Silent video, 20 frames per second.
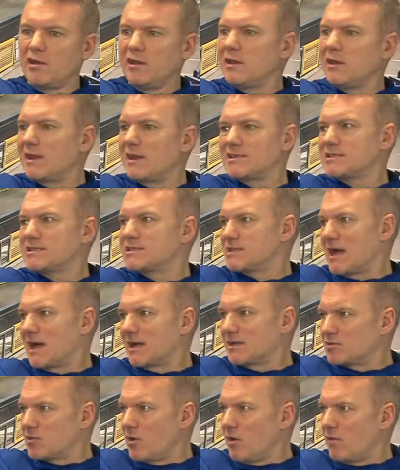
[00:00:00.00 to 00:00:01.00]
He gets
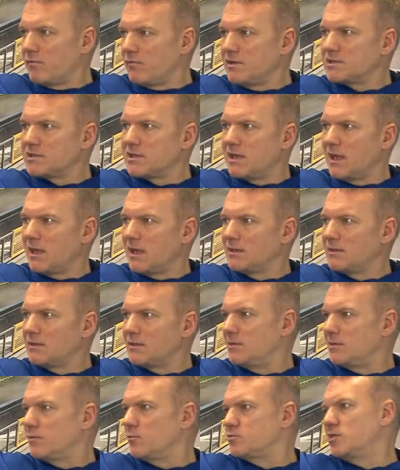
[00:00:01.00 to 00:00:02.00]
dragged off. He's kicking,
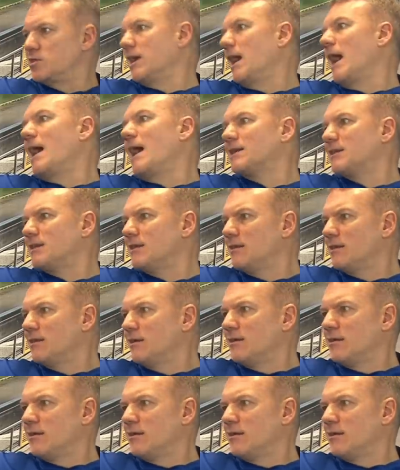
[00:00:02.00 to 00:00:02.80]
you know, he's reacting.